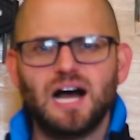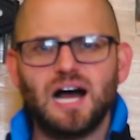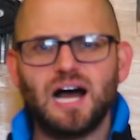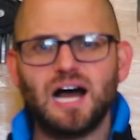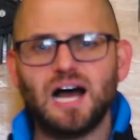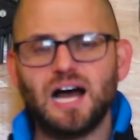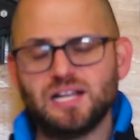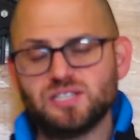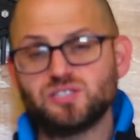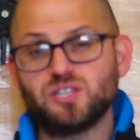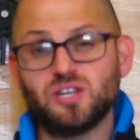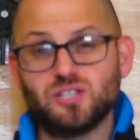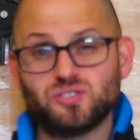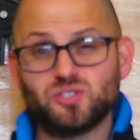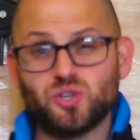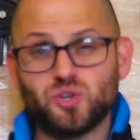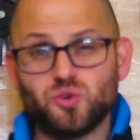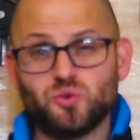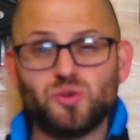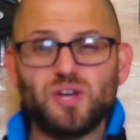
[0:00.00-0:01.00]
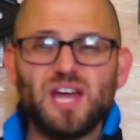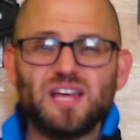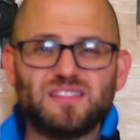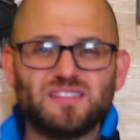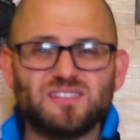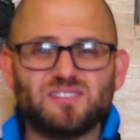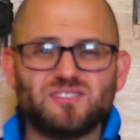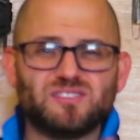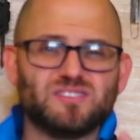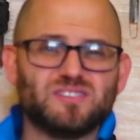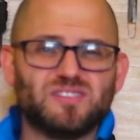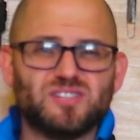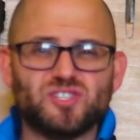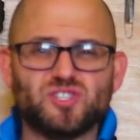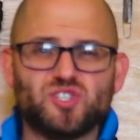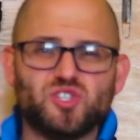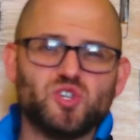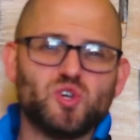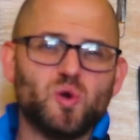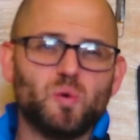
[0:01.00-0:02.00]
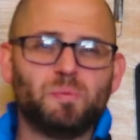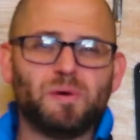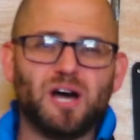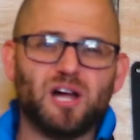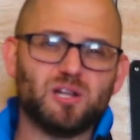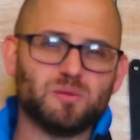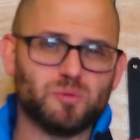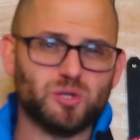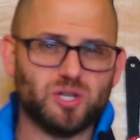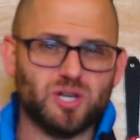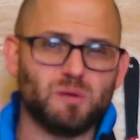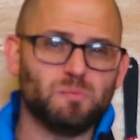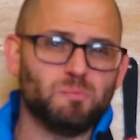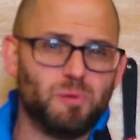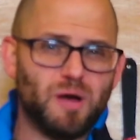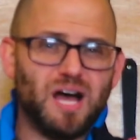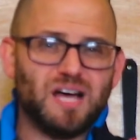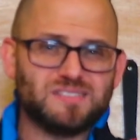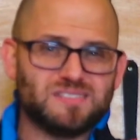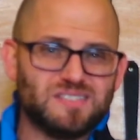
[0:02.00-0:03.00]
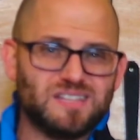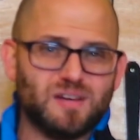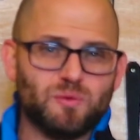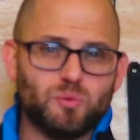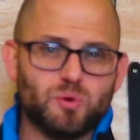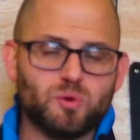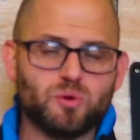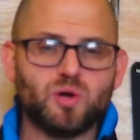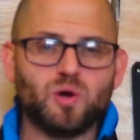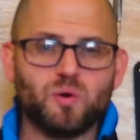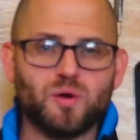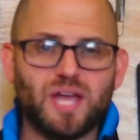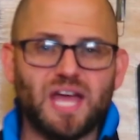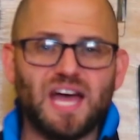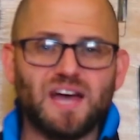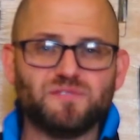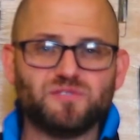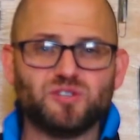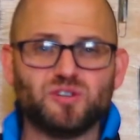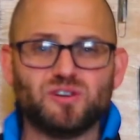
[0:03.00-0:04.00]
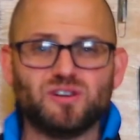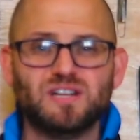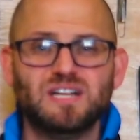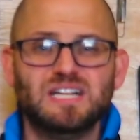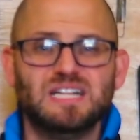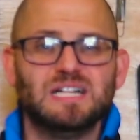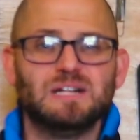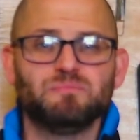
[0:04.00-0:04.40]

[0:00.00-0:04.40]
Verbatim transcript: to create this geopolymer composite that we were going after.